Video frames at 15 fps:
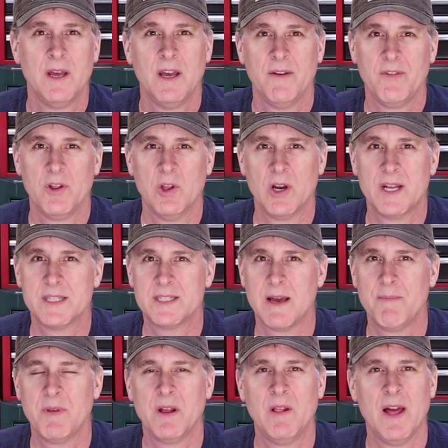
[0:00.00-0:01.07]
If you look at
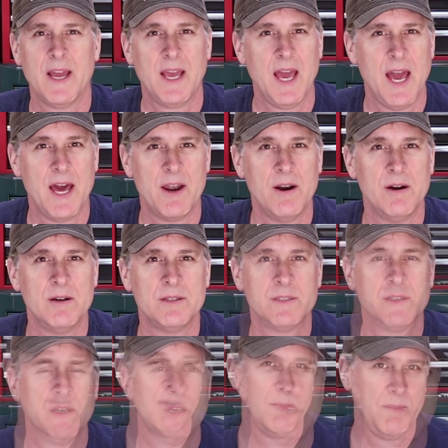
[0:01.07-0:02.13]
something like
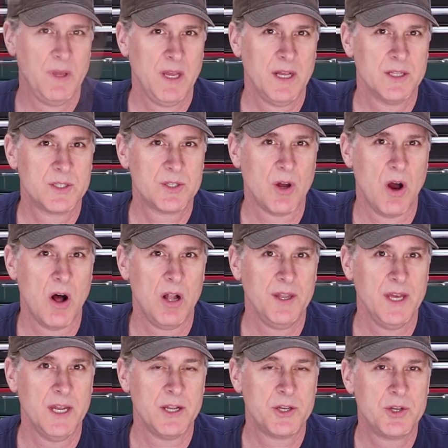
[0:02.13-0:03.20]
headers being installed
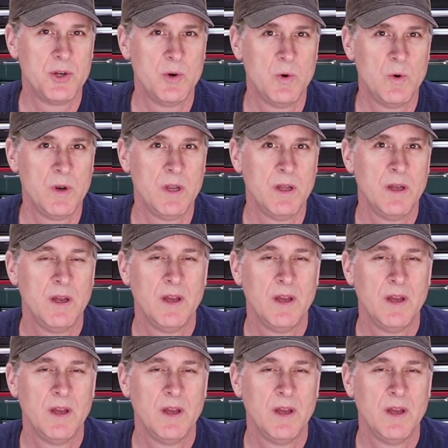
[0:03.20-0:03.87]
in a tune,